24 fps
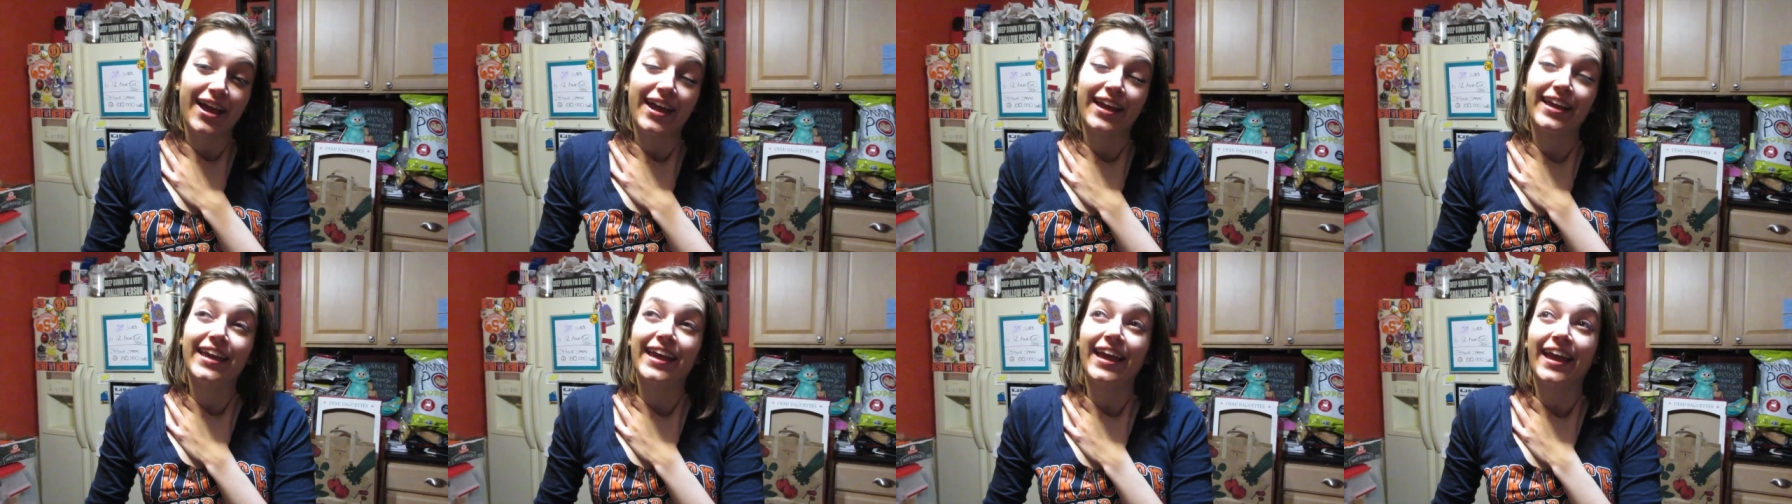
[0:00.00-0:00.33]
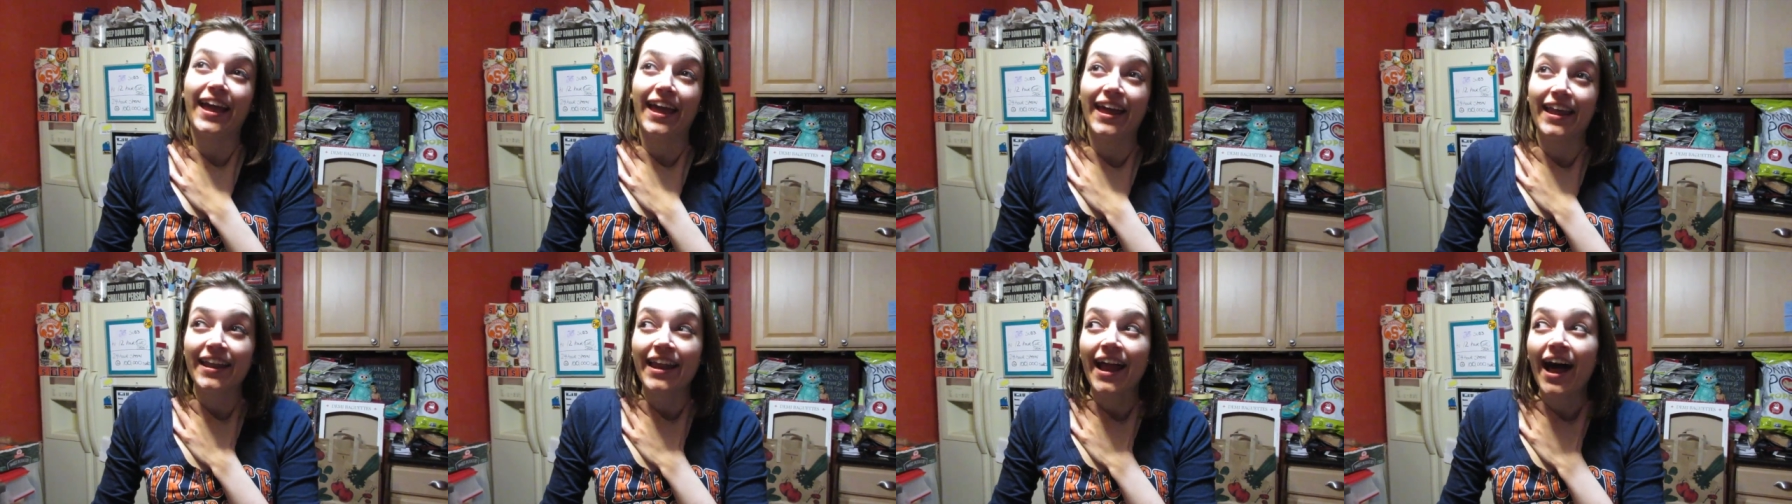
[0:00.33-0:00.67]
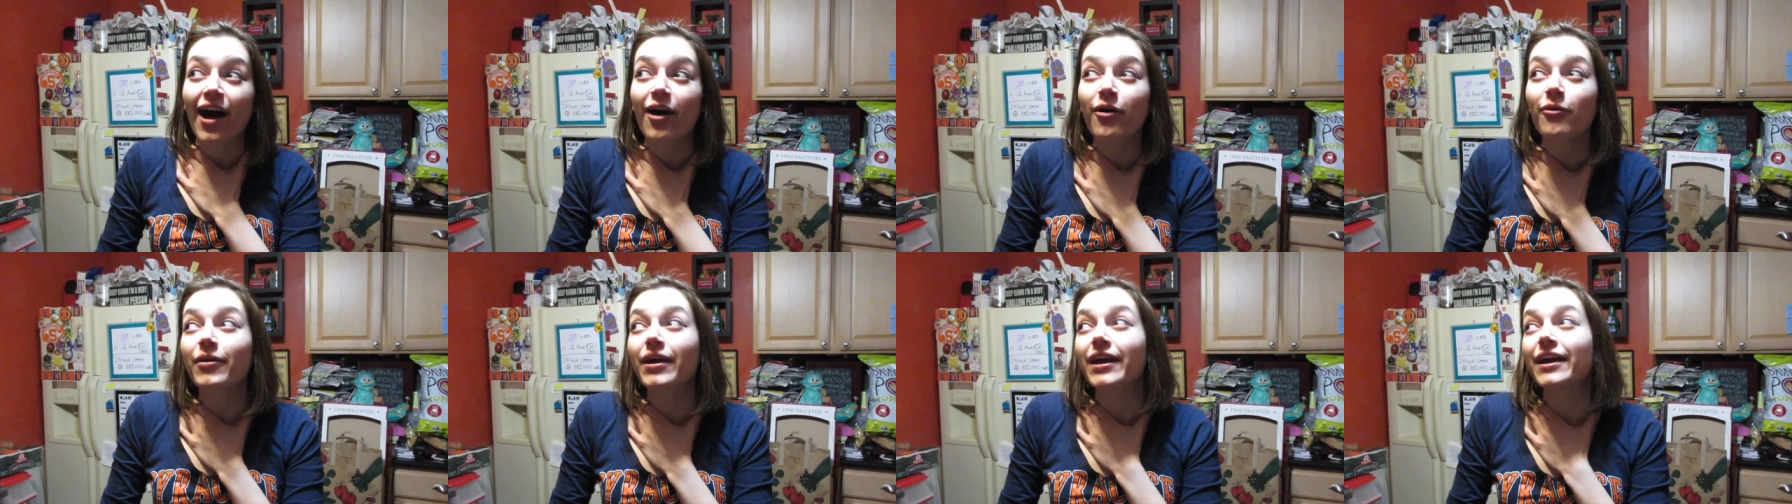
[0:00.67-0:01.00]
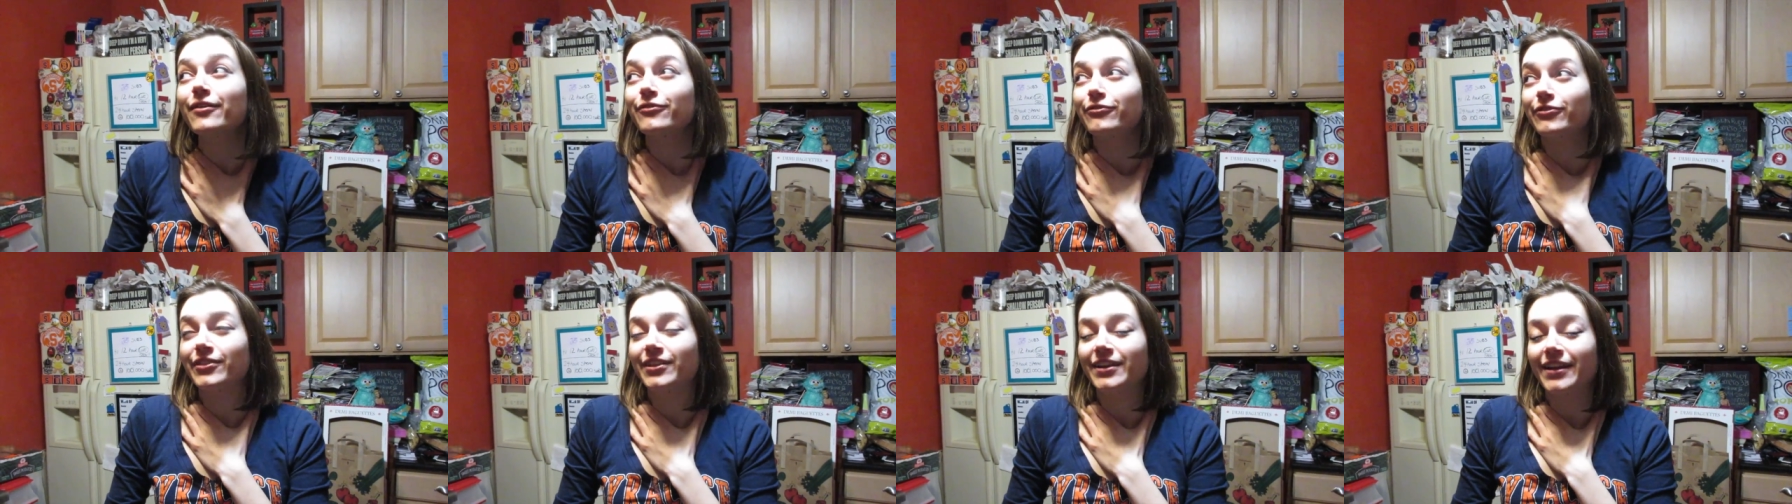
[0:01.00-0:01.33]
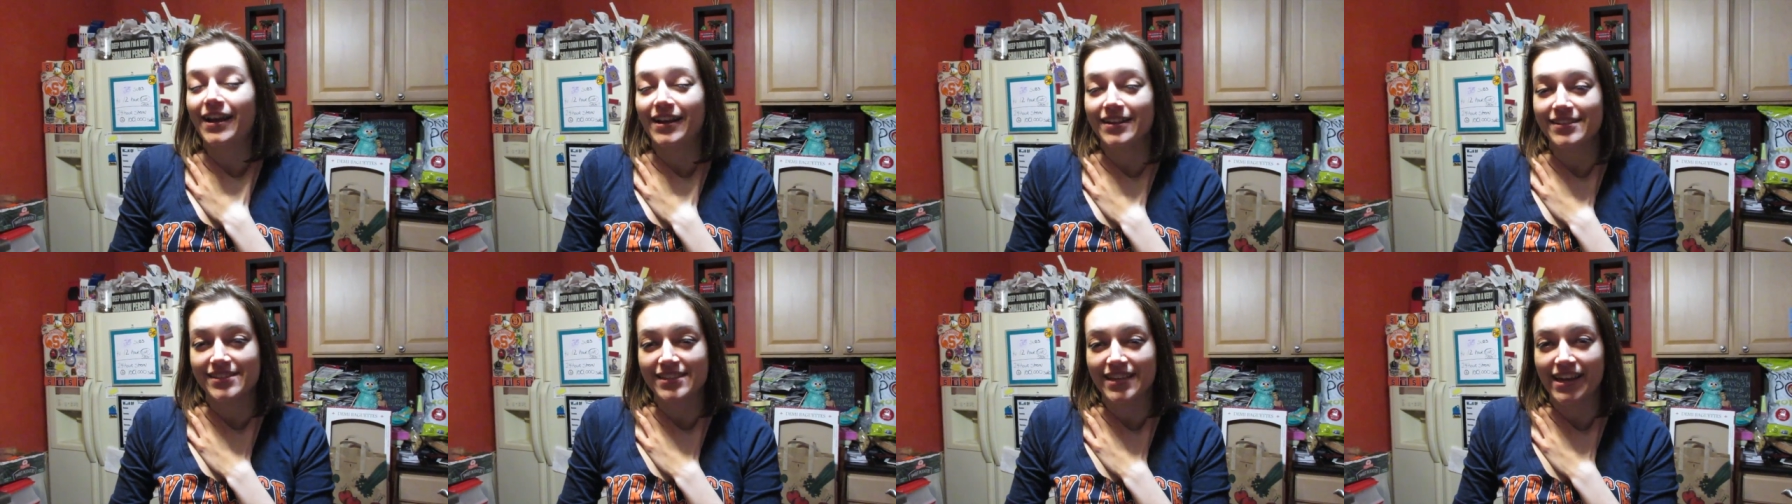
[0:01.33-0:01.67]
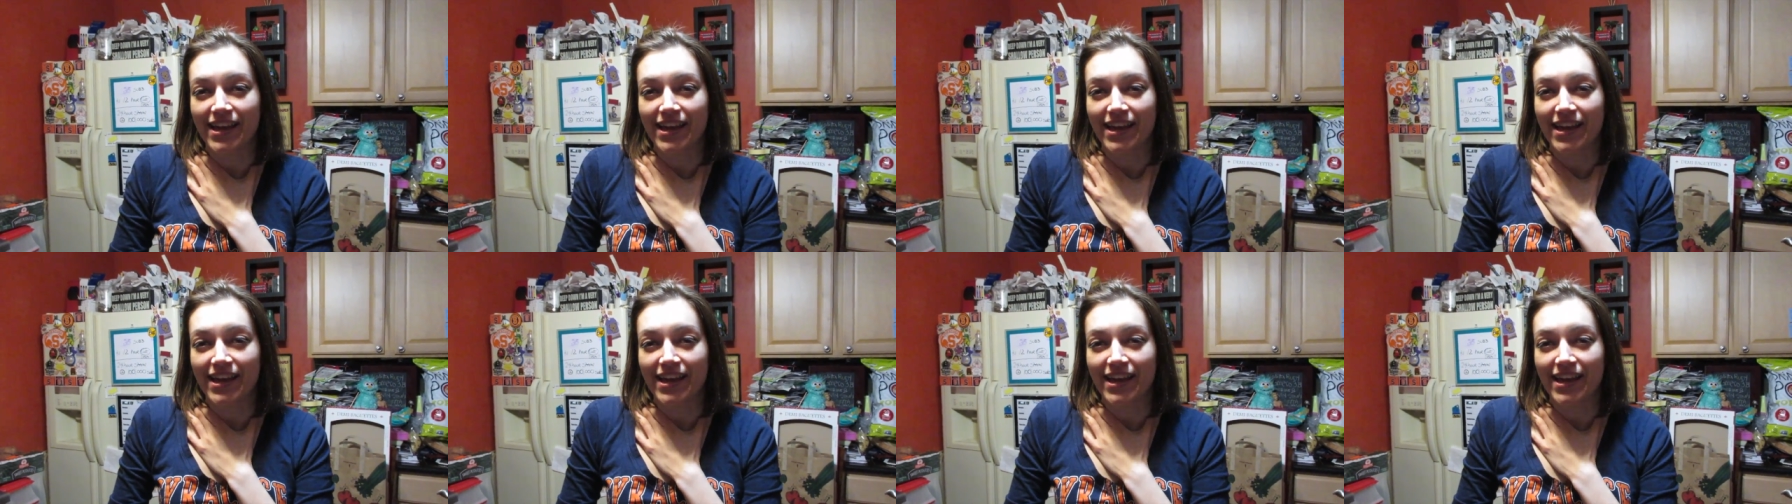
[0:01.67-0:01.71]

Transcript: I cannot wait for the next